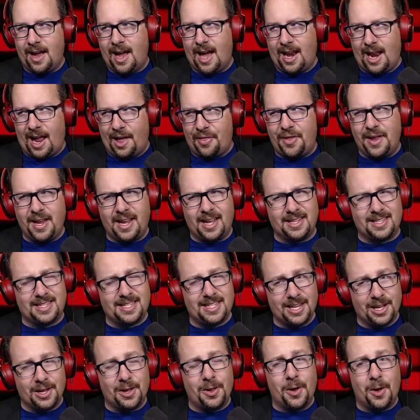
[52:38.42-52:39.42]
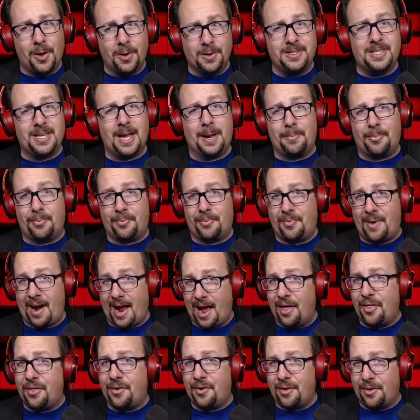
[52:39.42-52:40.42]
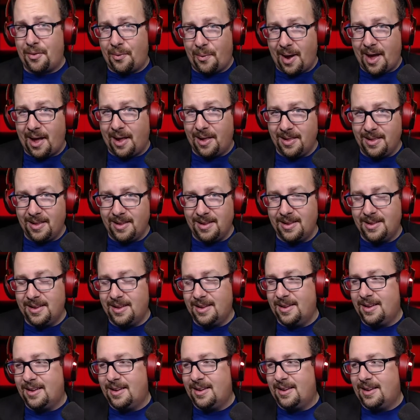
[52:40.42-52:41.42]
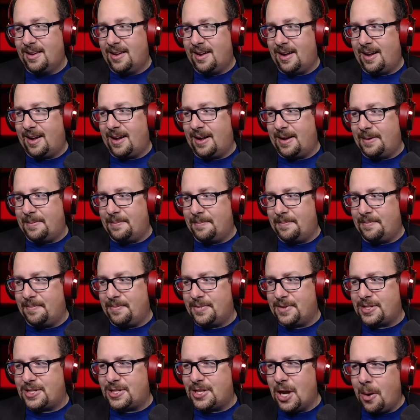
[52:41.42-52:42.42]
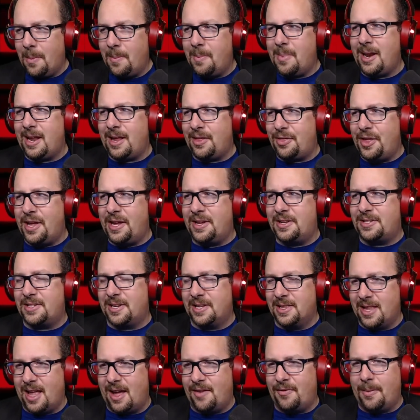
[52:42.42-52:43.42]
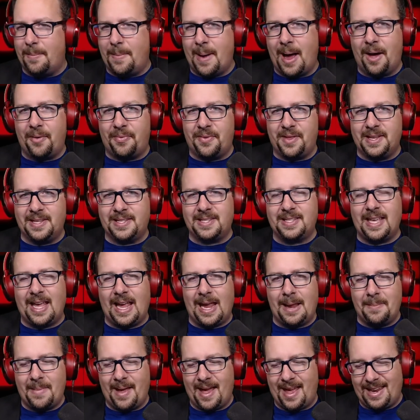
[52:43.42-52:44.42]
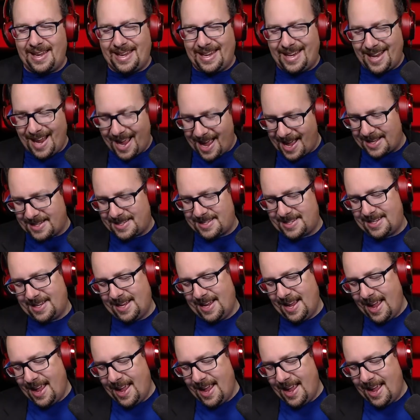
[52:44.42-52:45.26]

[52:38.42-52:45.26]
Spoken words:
And I think it still holds up rather well. So many things to love about this game, and yet,